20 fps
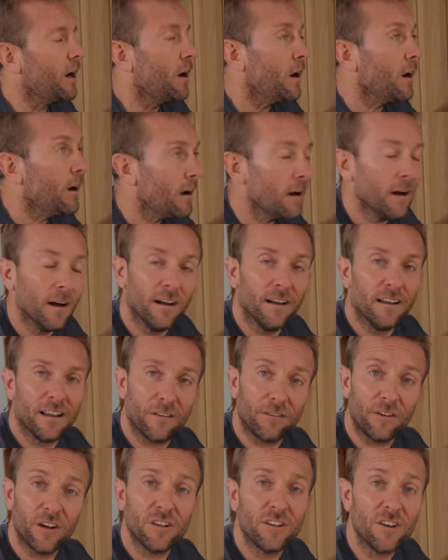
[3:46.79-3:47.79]
Ah,
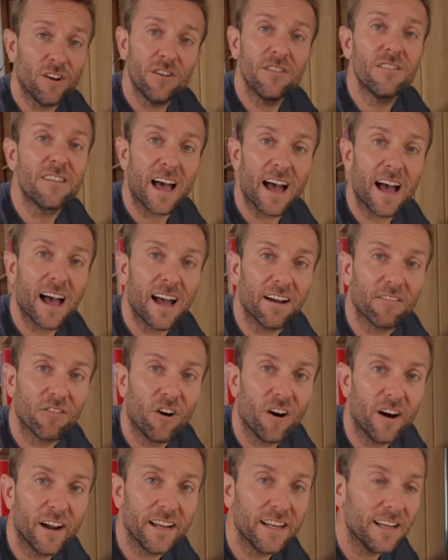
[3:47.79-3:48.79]
if you do that,
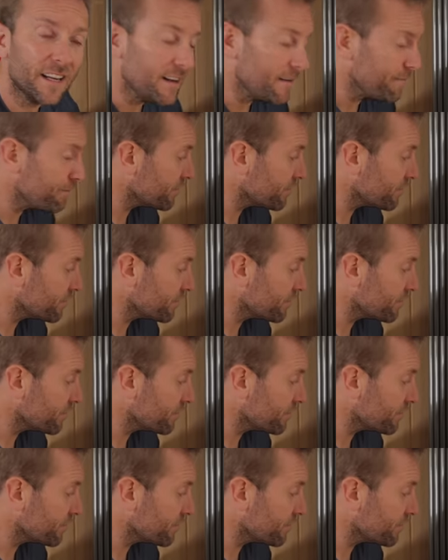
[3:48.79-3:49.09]
right,